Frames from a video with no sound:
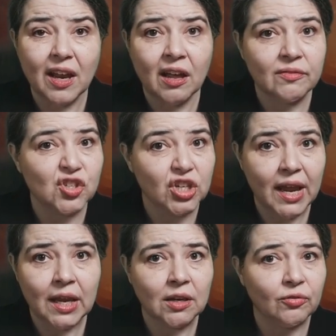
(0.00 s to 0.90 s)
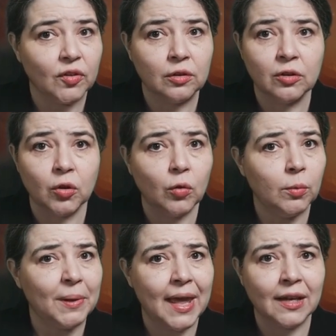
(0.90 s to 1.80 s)
of shade for good old
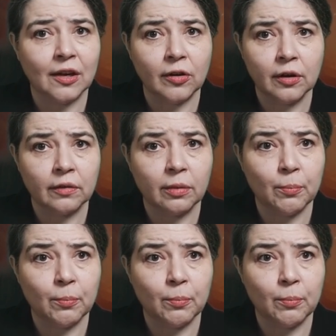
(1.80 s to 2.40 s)
planet Earth